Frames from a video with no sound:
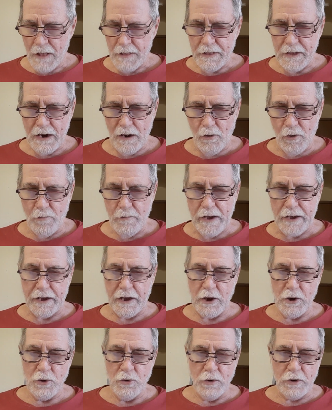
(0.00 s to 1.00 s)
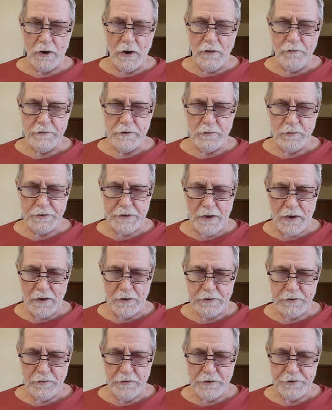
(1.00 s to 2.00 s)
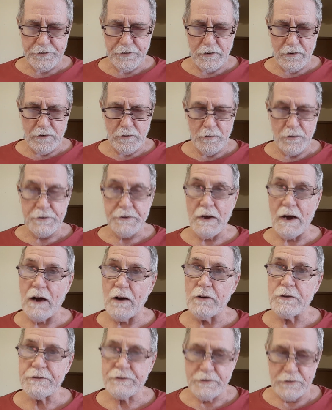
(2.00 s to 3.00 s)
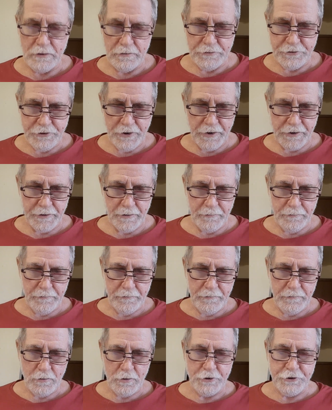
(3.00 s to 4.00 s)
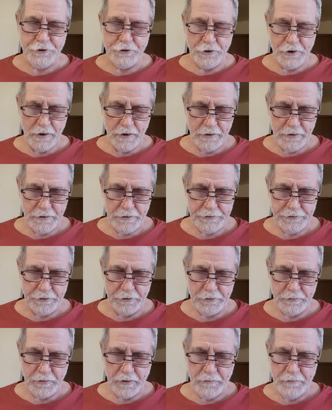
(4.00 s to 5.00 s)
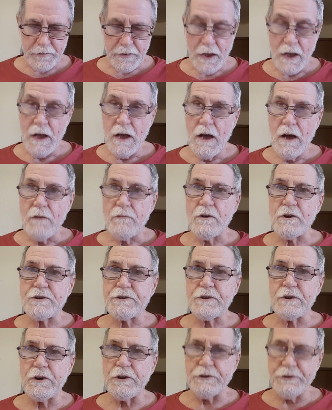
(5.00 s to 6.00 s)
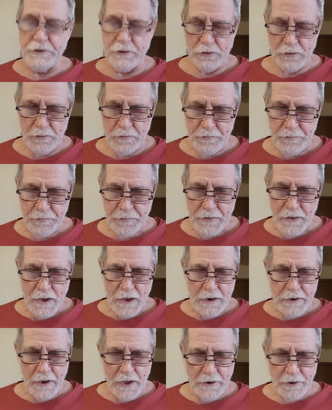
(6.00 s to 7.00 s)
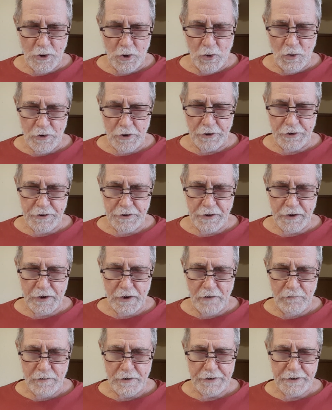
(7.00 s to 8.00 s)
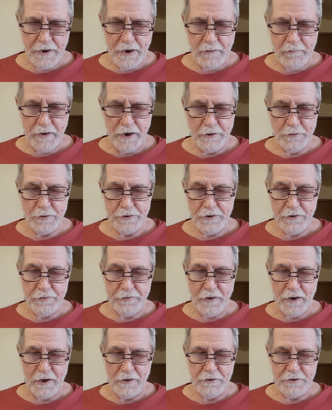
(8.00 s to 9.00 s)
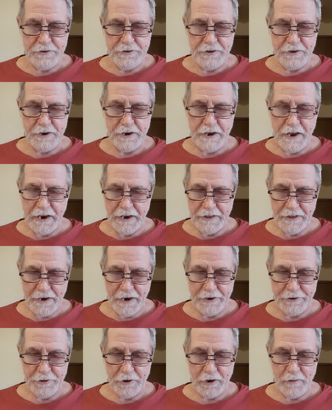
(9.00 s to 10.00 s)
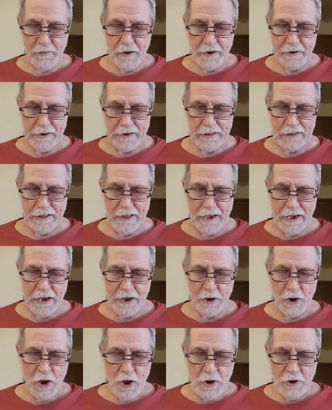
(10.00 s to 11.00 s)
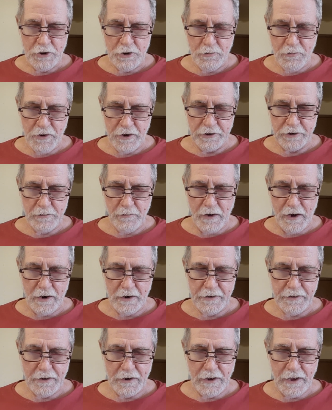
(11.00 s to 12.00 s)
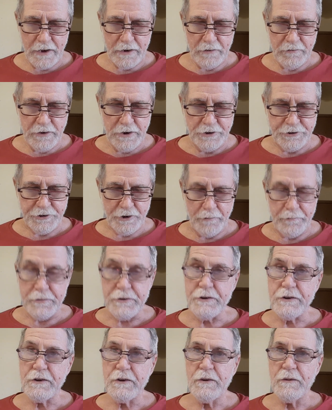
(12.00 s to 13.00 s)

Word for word: that I will make a new covenant with the house of Israel and with the house of Jacob, or Judah, excuse me. Verse 32. Not according to the covenant that I made with their fathers in the day that I took them out of the land to bring them out of the land of Egypt,